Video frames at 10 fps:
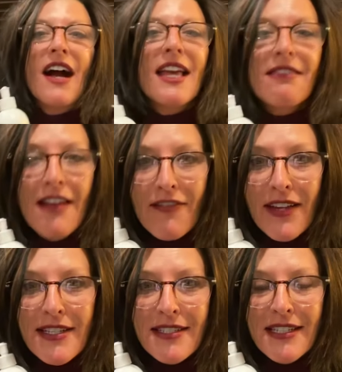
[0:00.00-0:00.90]
I love
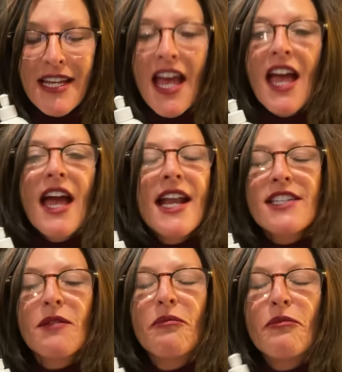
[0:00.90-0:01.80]
it. It has
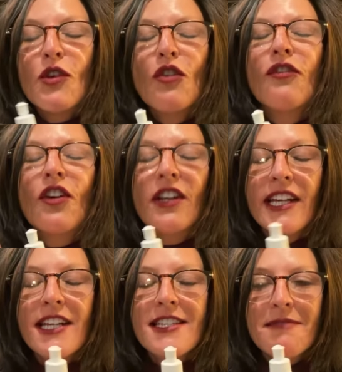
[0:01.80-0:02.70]
a beautiful
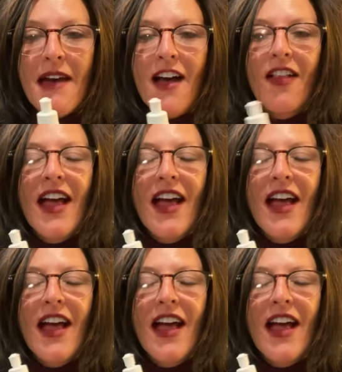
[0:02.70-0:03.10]
clean smell,